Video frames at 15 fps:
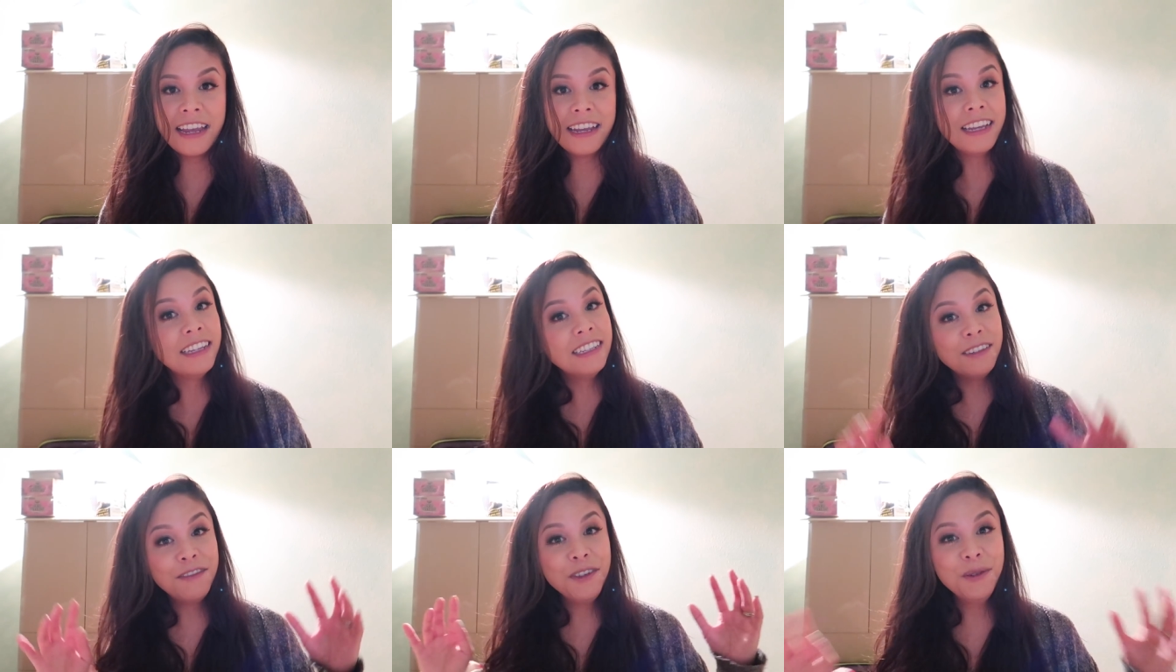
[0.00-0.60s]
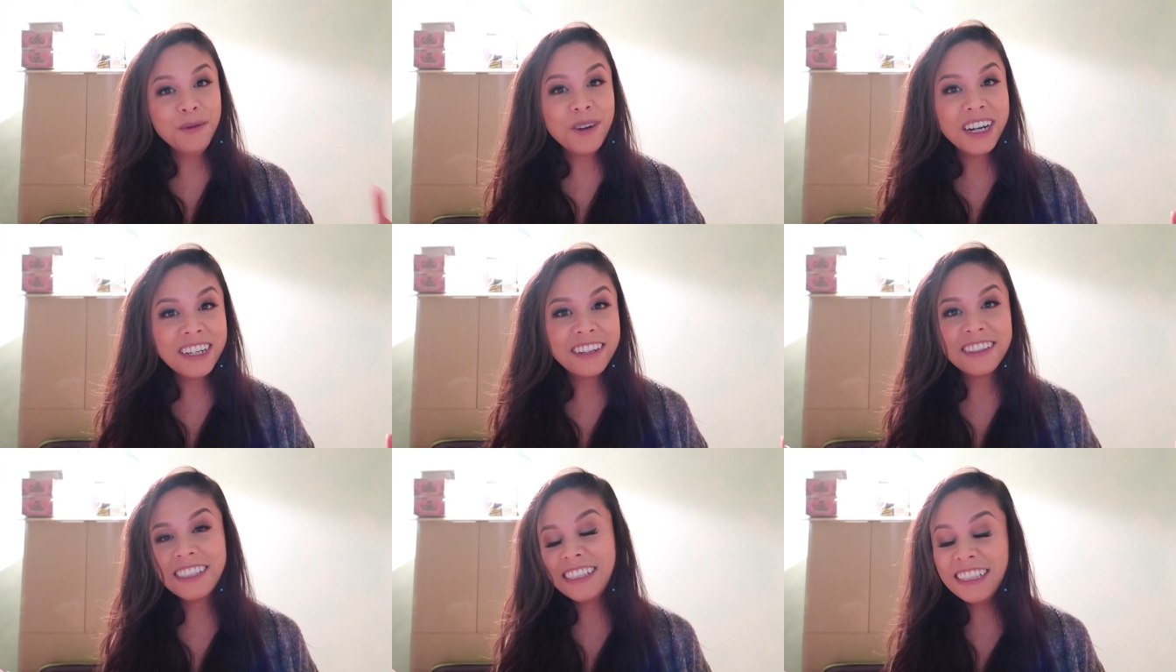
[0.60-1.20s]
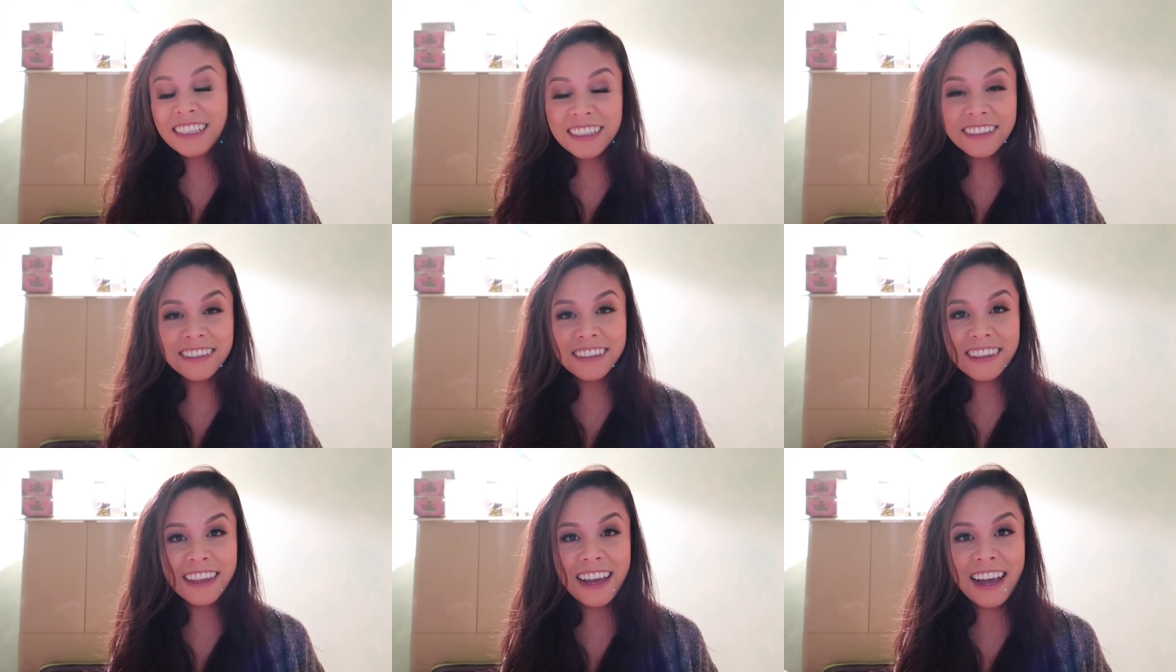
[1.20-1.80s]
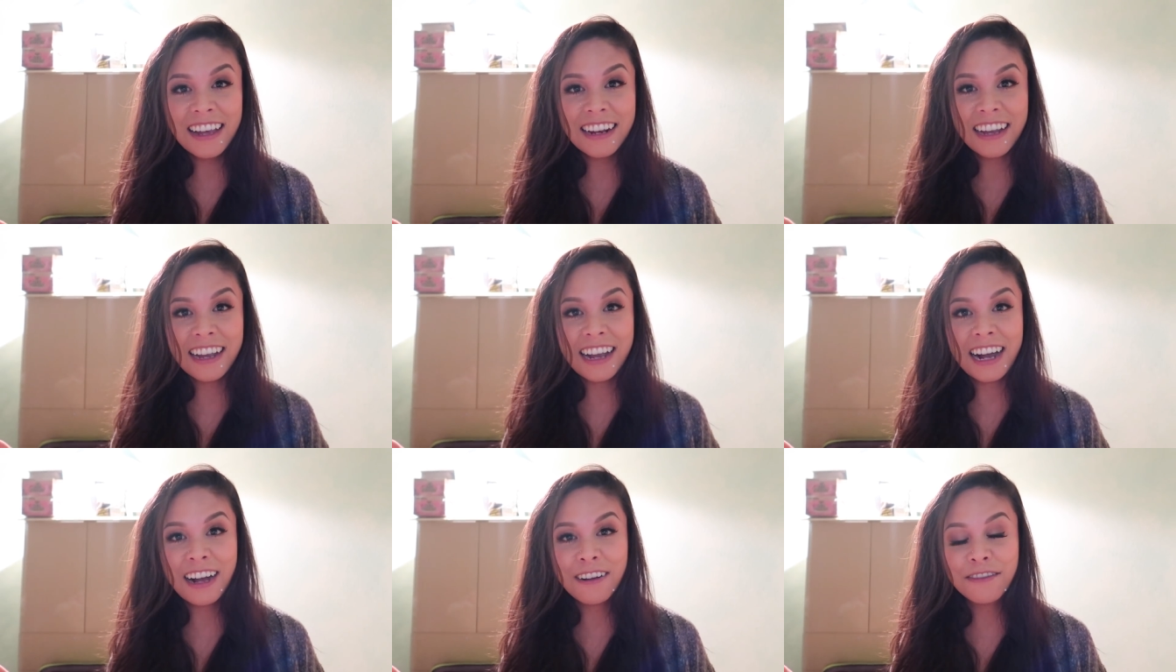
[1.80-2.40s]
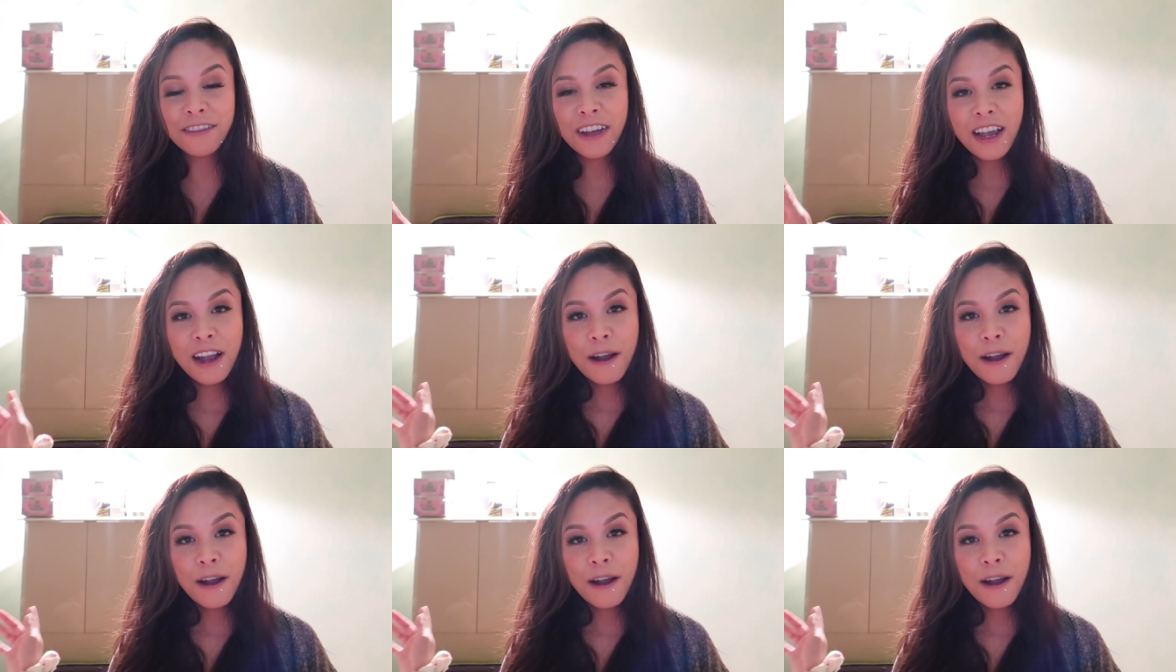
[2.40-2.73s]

And if you want all the details to that, I have